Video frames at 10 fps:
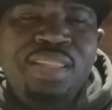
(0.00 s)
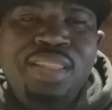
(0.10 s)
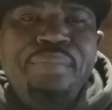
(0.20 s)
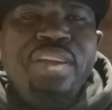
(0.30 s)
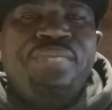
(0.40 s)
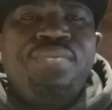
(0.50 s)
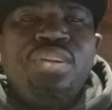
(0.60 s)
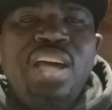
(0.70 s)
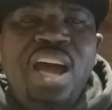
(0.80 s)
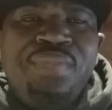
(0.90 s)
They make fun
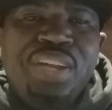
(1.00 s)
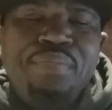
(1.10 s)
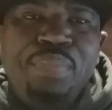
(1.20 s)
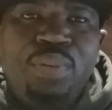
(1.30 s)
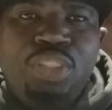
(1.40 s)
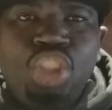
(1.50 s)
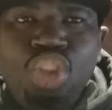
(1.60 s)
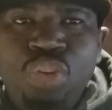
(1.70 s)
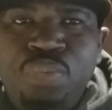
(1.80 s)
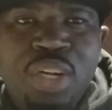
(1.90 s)
of African people
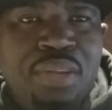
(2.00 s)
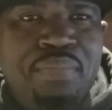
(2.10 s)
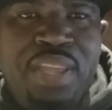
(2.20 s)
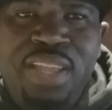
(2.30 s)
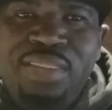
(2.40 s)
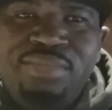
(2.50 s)
so fucking bad.